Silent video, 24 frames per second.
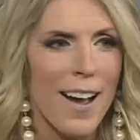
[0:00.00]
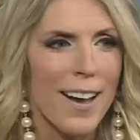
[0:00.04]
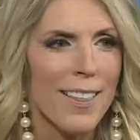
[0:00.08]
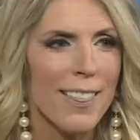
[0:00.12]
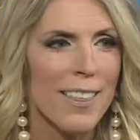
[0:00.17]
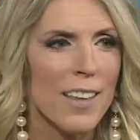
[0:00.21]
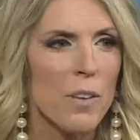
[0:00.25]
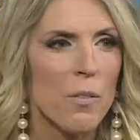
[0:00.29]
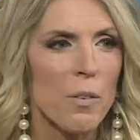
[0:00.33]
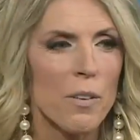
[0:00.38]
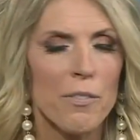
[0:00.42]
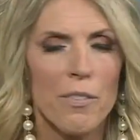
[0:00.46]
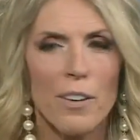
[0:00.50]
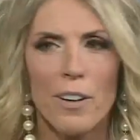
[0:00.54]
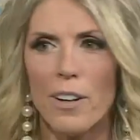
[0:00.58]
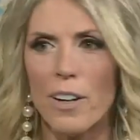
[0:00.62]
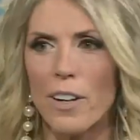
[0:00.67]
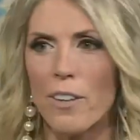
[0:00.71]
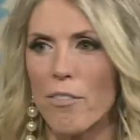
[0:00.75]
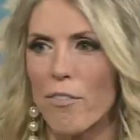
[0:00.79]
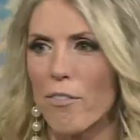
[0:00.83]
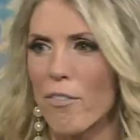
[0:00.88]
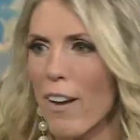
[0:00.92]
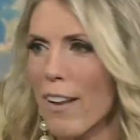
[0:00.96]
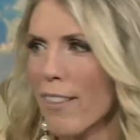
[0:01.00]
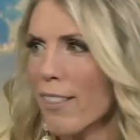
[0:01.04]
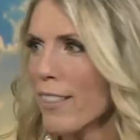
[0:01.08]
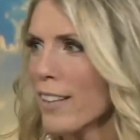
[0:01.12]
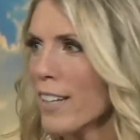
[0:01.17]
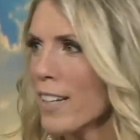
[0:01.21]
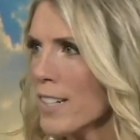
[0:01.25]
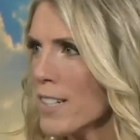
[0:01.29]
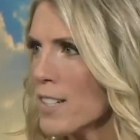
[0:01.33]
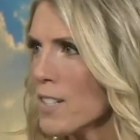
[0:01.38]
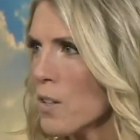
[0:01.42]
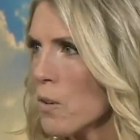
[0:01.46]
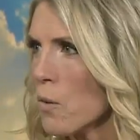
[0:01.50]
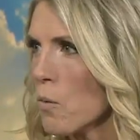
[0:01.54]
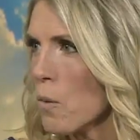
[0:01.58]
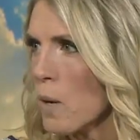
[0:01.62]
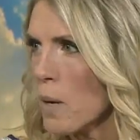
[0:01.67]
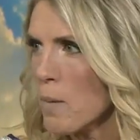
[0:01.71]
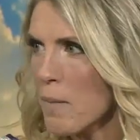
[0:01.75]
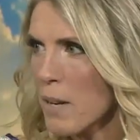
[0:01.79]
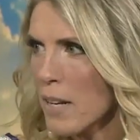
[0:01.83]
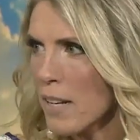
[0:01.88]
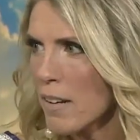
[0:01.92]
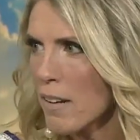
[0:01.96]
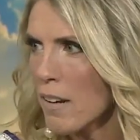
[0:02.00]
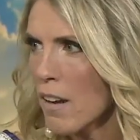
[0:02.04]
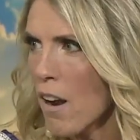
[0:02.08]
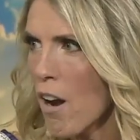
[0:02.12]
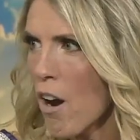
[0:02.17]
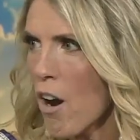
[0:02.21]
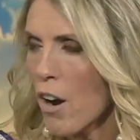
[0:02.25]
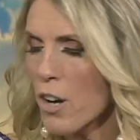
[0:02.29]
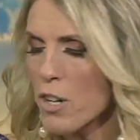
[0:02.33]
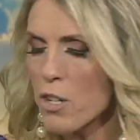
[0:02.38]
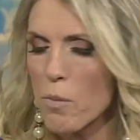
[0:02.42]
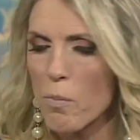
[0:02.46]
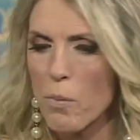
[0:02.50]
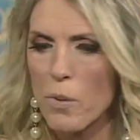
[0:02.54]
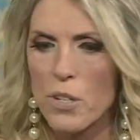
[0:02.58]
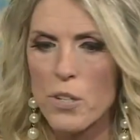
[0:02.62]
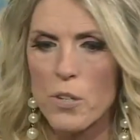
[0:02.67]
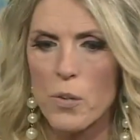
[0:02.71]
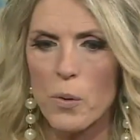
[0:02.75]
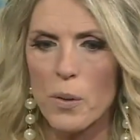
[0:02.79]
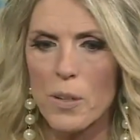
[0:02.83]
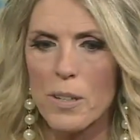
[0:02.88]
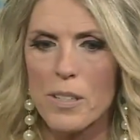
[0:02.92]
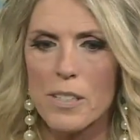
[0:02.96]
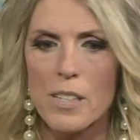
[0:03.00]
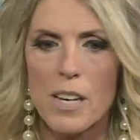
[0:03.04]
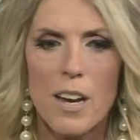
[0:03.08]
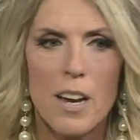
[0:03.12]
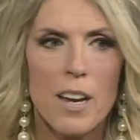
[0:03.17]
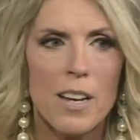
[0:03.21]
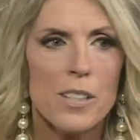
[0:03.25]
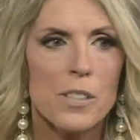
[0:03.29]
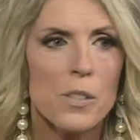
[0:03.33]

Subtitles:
I think we're very friendly to women entrepreneurs.